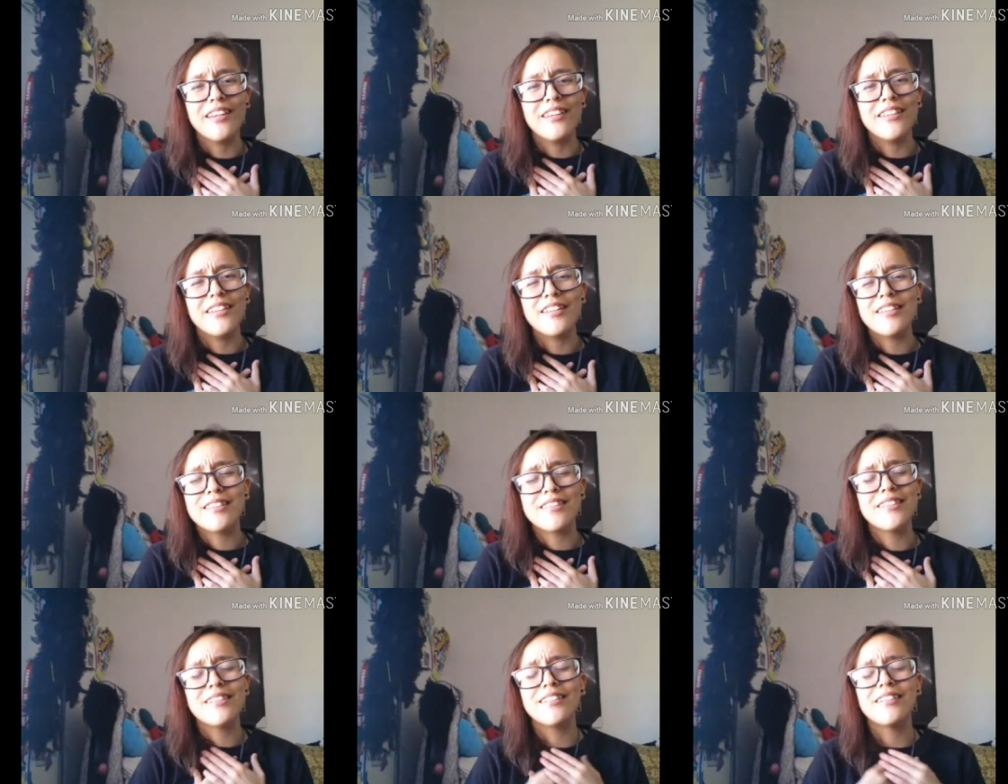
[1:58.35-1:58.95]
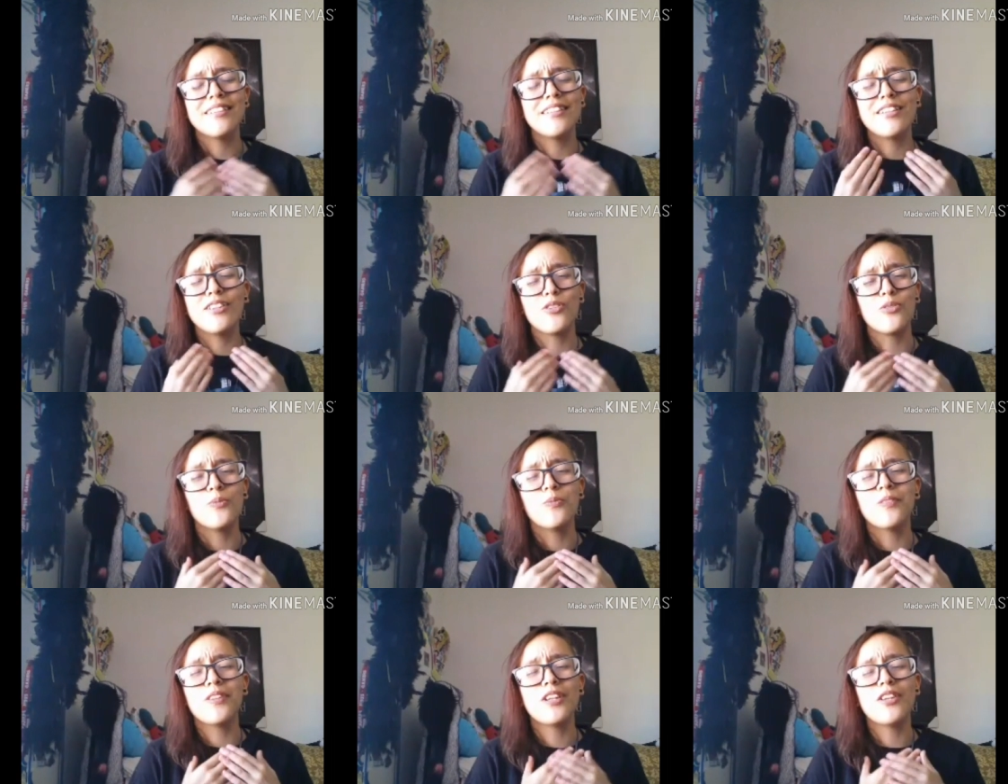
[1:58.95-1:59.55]
He's, he's,
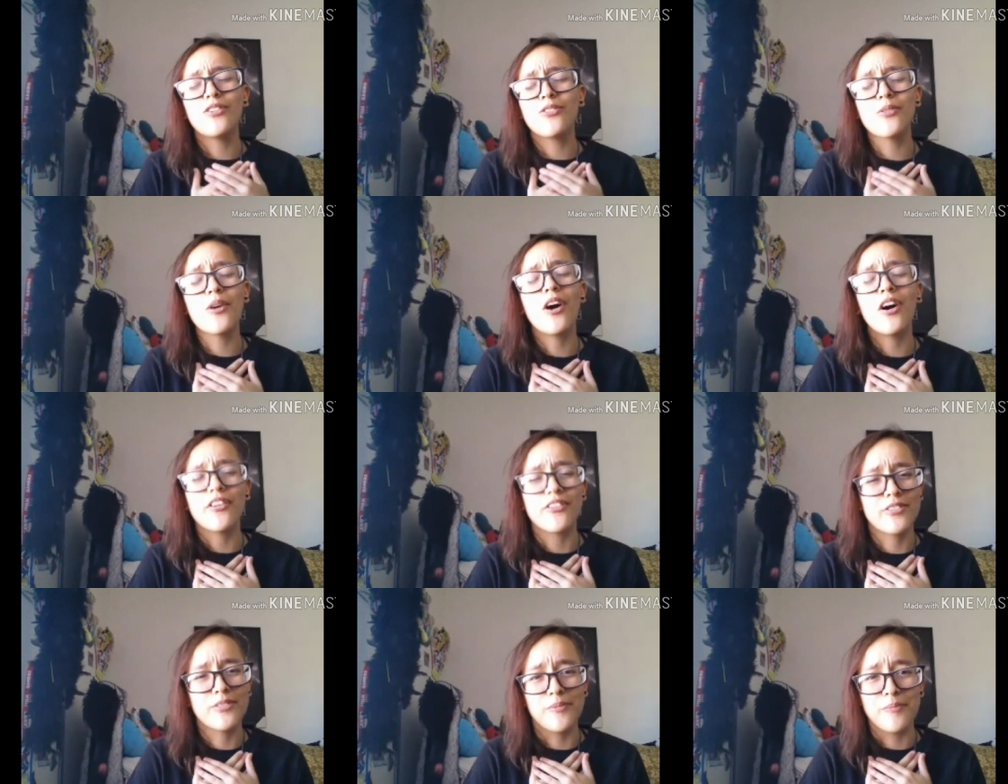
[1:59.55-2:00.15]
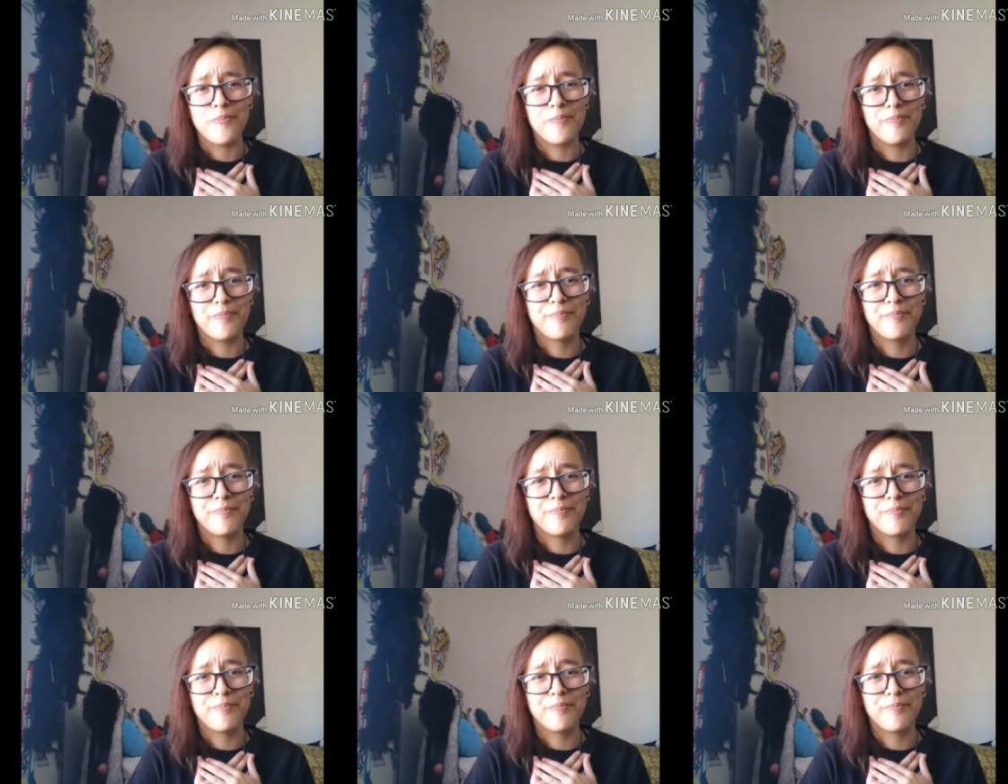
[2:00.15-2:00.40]
he's awesome."